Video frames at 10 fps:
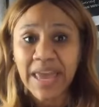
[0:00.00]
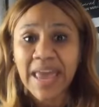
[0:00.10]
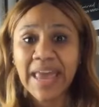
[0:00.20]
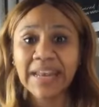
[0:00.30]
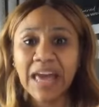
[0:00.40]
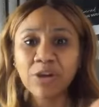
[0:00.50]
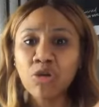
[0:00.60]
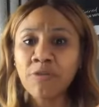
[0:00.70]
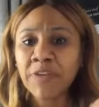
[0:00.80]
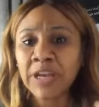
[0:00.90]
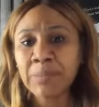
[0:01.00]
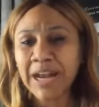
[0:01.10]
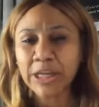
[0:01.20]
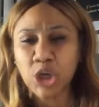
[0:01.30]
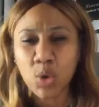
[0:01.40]
And I don't know if anybody
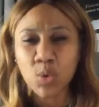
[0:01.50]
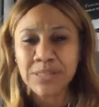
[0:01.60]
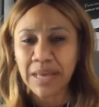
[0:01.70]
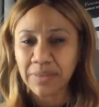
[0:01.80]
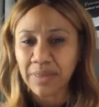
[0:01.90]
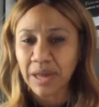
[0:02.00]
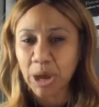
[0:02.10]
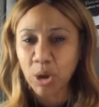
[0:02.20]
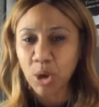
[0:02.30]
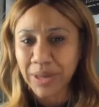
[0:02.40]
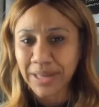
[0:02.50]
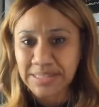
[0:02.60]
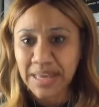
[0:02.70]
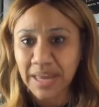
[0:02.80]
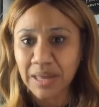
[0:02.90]
knows anything about
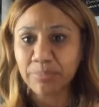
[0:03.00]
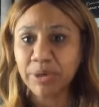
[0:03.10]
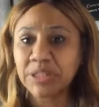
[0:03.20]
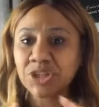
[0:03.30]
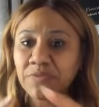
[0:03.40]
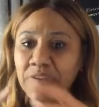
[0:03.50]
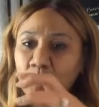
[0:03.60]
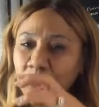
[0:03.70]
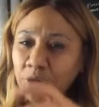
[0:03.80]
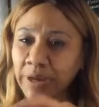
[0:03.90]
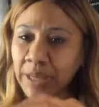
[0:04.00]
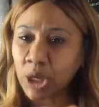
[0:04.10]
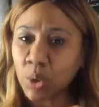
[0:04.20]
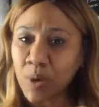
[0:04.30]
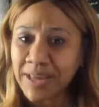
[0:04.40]
quicksand, but Shavia, when you're in
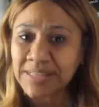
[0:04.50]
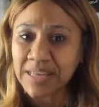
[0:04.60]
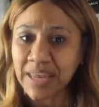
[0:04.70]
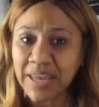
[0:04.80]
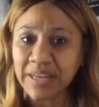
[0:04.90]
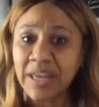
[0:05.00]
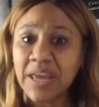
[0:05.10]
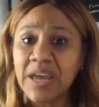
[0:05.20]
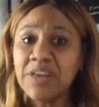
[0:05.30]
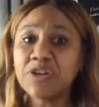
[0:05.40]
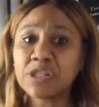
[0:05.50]
quicksand, there's